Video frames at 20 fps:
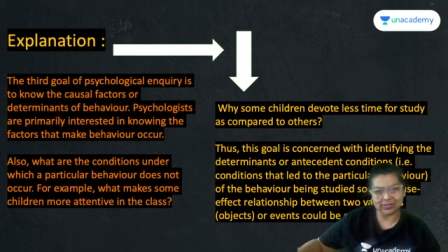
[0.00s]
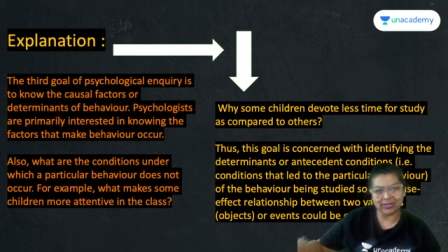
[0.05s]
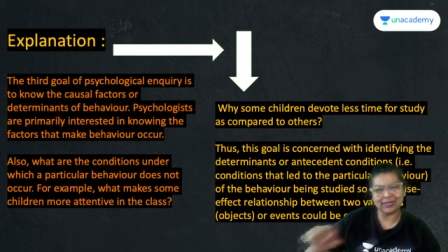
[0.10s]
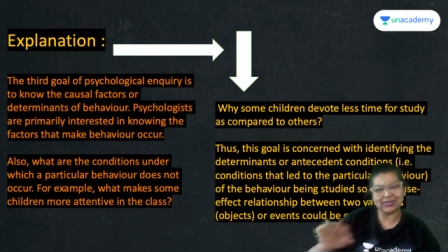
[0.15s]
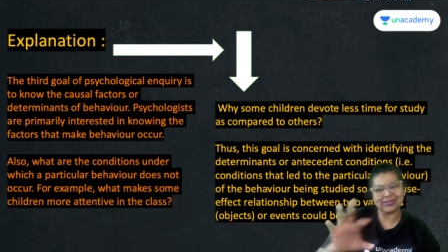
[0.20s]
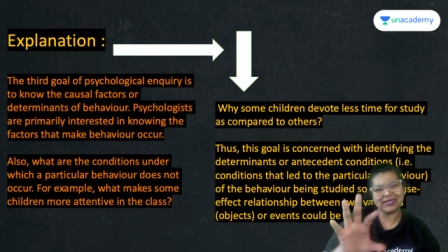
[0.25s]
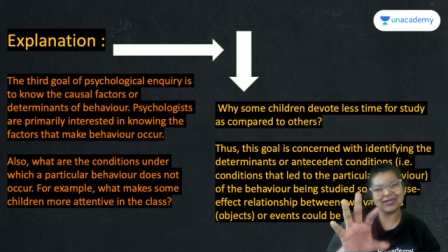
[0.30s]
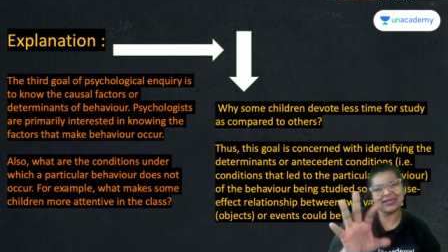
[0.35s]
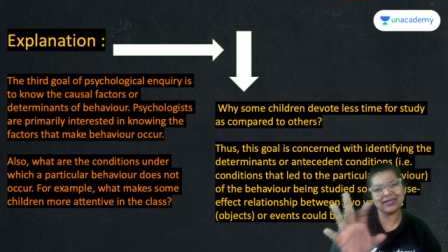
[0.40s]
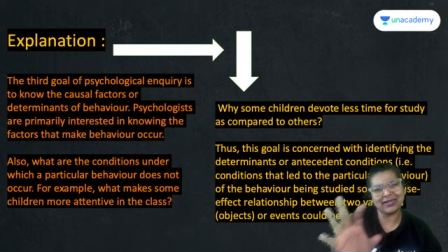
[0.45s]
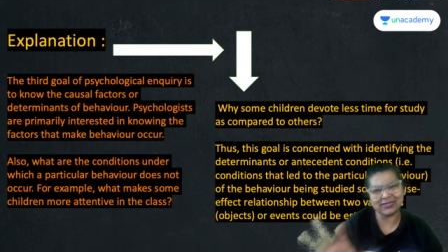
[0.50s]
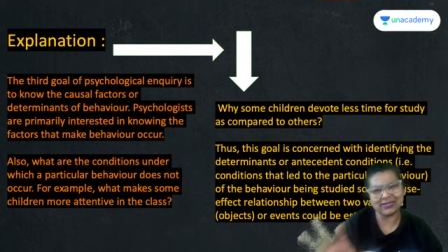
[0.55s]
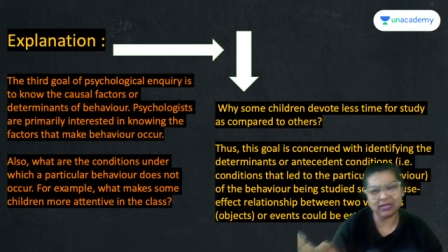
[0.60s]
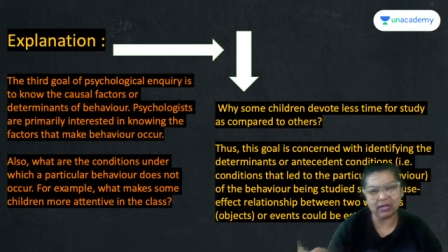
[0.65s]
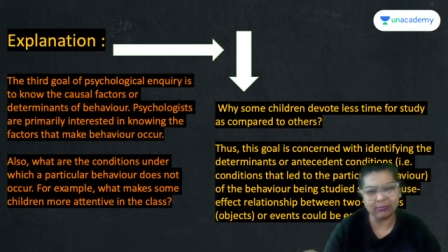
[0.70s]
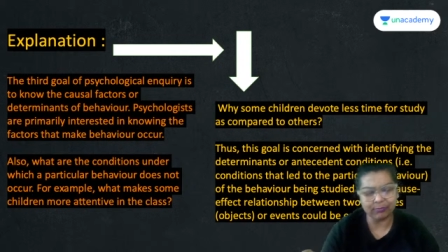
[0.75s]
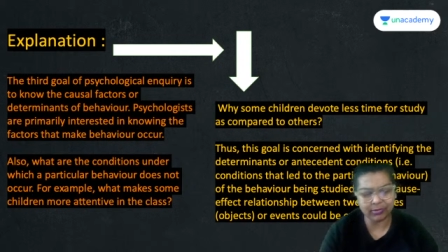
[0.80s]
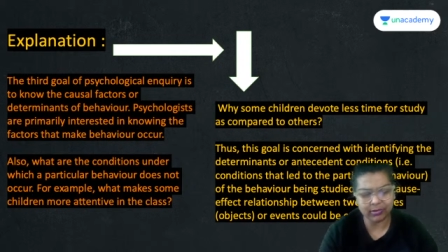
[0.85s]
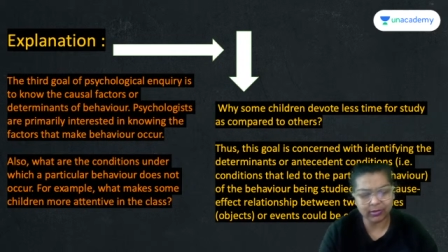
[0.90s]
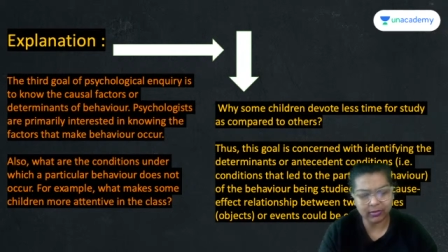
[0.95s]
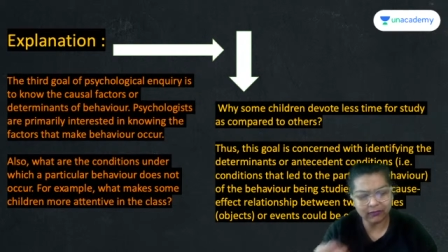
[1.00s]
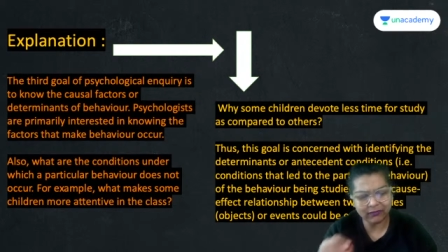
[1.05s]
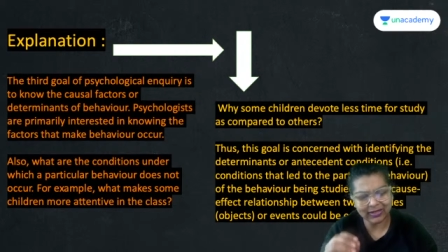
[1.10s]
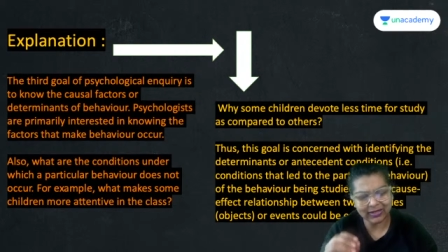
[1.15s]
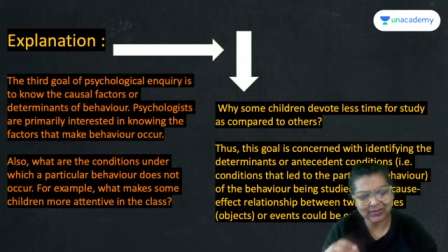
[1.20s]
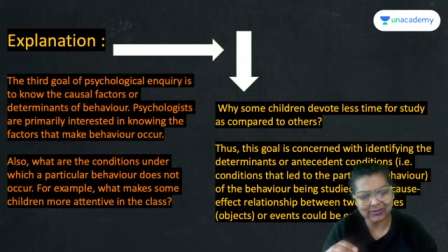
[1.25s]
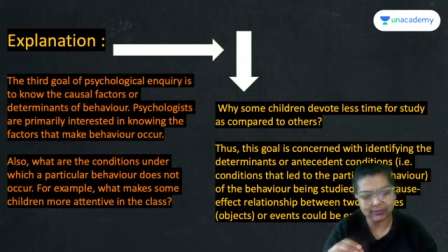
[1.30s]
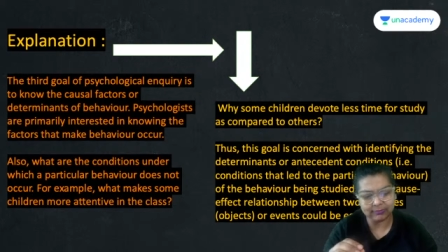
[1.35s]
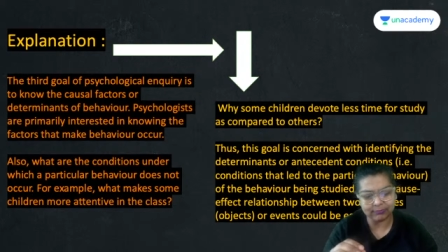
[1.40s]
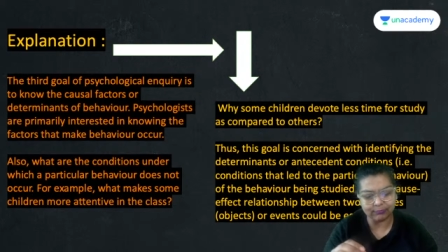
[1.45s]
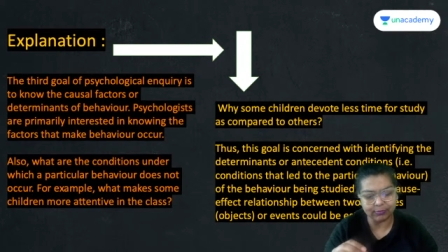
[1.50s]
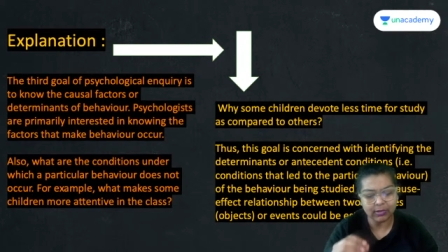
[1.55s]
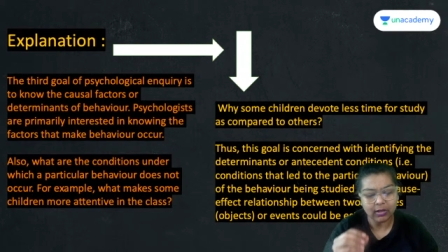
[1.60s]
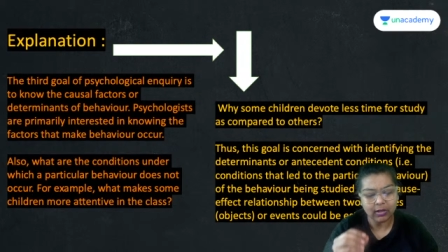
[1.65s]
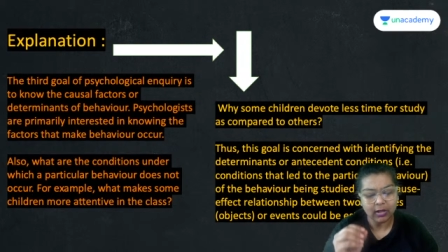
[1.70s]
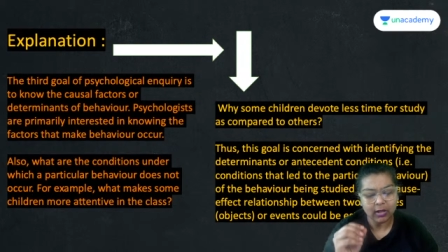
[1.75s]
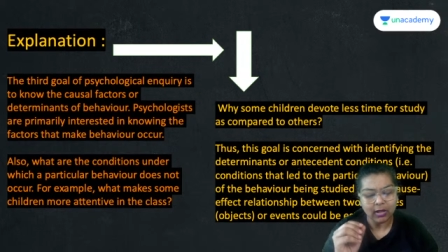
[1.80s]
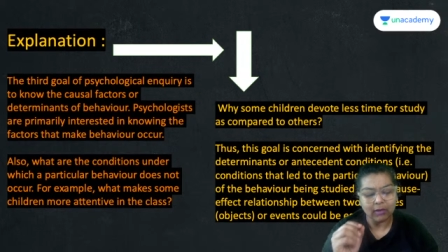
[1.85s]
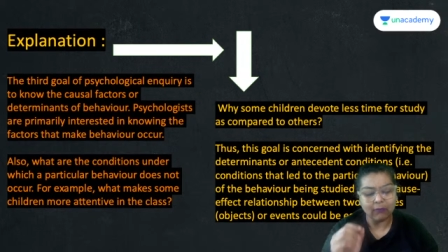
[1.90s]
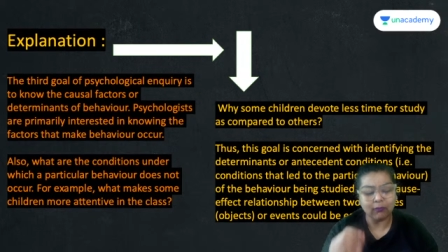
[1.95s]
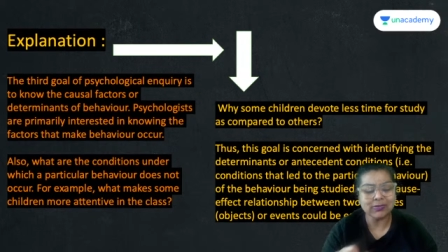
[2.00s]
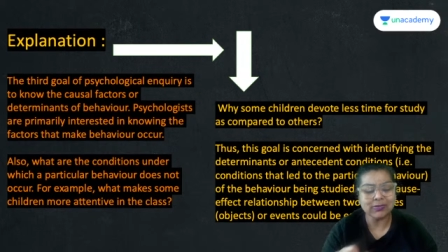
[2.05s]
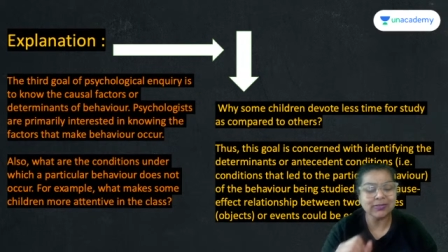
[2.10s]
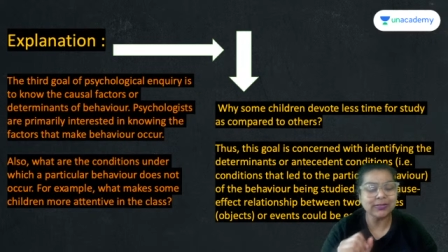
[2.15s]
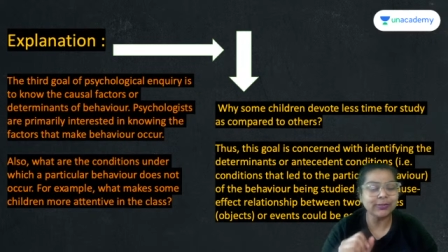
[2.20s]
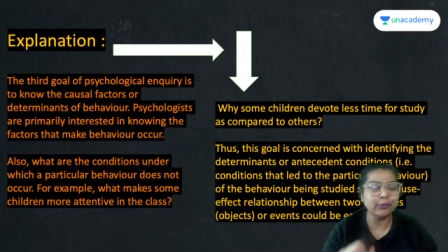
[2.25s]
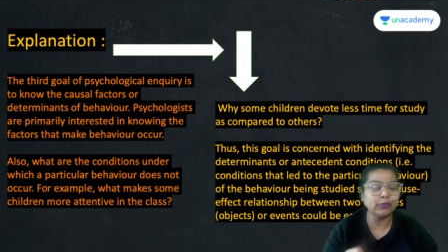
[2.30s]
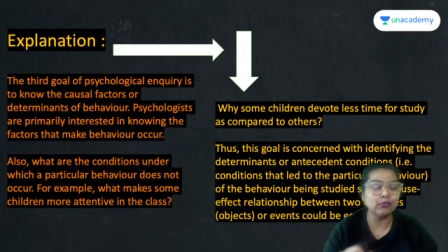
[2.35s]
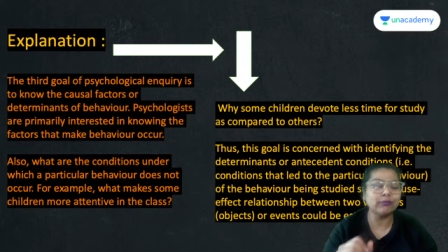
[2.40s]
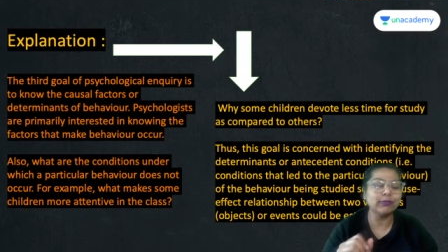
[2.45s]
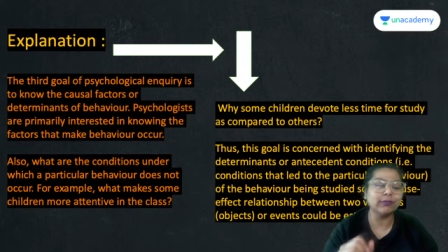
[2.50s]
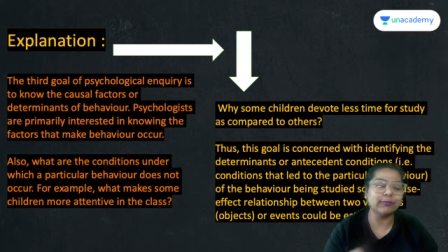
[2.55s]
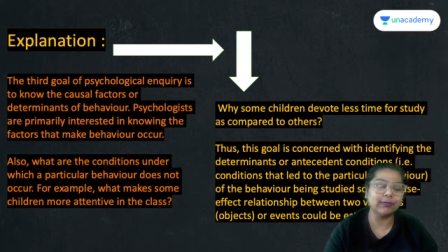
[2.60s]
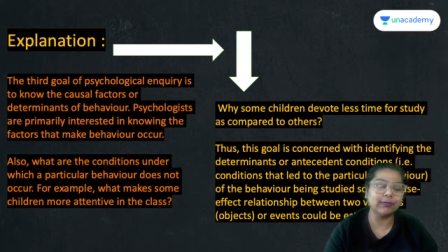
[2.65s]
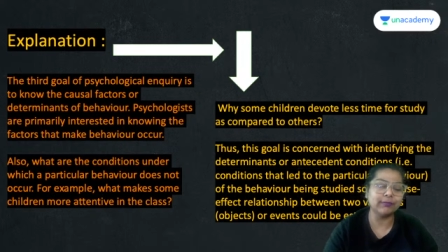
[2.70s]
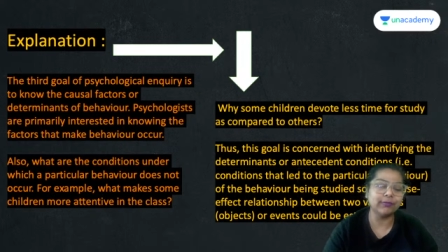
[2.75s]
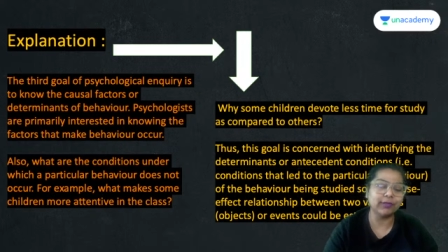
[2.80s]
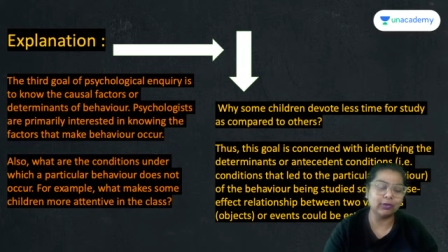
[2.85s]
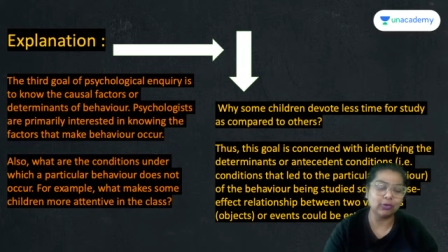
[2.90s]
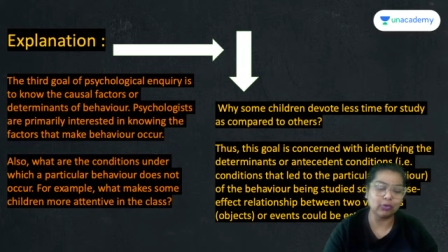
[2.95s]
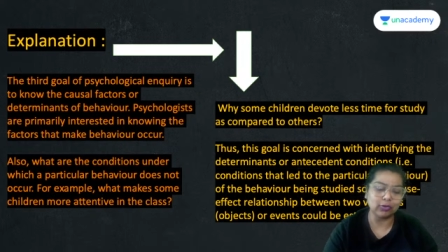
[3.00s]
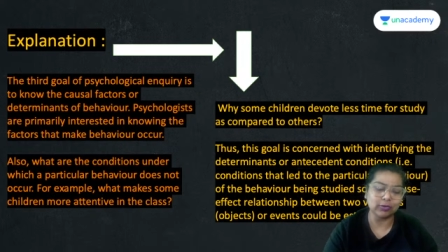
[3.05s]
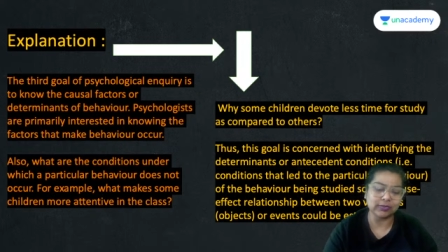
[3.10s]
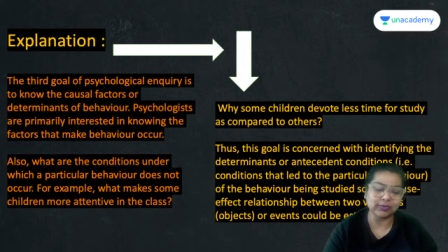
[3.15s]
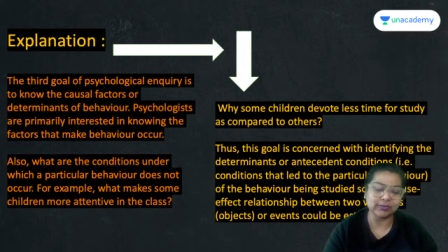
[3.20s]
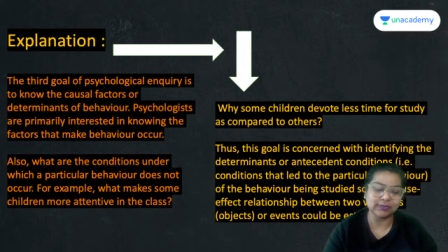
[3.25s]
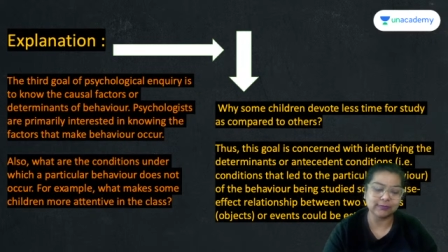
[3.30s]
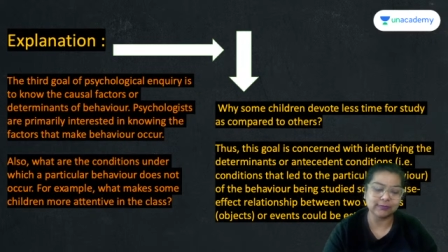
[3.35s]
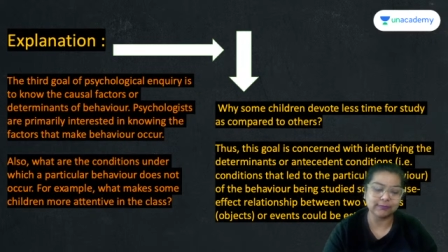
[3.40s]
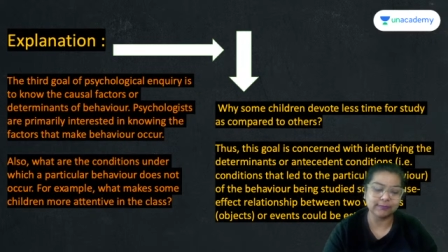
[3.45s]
Let's take an example here, very simple. What's a human memory loss?